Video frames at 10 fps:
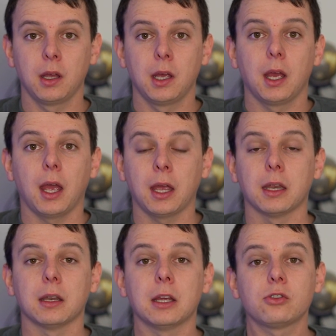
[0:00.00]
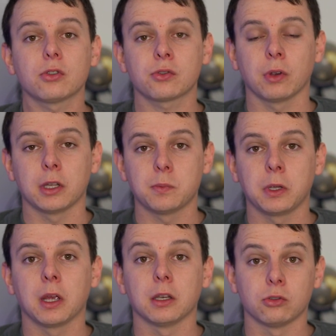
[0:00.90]
and interest rates
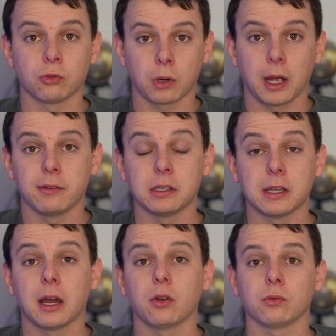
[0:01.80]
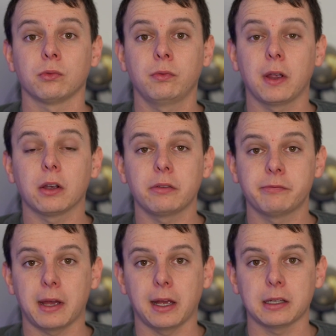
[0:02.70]
began driving down very
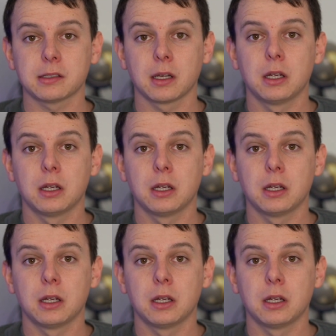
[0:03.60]
fast.